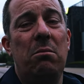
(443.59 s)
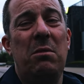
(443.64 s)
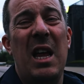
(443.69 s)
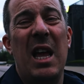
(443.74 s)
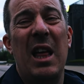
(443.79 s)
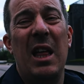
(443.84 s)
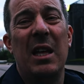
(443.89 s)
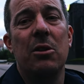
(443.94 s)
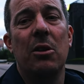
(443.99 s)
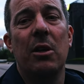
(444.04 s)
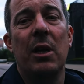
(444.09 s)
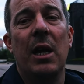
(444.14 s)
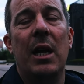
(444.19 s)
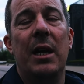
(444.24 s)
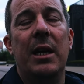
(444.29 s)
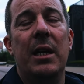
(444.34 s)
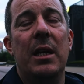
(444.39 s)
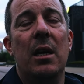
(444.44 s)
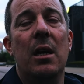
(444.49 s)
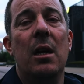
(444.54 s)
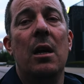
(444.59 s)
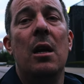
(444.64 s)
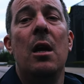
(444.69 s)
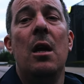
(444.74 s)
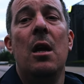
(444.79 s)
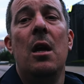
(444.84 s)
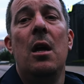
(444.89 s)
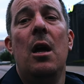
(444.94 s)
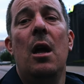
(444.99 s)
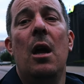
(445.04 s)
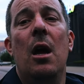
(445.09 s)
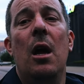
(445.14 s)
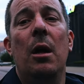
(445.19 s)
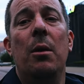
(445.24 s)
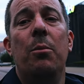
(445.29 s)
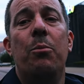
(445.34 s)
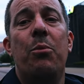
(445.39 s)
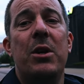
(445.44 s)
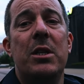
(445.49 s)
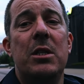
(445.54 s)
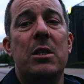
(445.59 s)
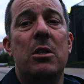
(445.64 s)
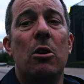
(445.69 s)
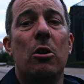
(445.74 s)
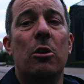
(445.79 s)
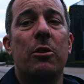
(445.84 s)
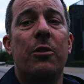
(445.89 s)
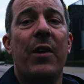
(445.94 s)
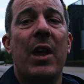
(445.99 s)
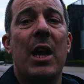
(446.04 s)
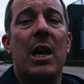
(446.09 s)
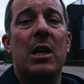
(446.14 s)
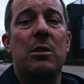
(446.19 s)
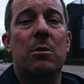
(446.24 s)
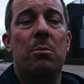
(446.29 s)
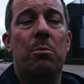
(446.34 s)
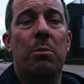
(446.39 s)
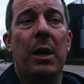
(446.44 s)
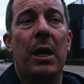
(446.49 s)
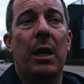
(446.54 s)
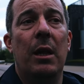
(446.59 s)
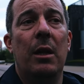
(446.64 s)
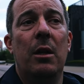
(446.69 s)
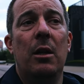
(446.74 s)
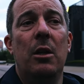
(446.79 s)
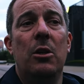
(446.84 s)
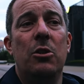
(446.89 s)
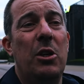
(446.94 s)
Yeah, that's a good idea. And press the notification bell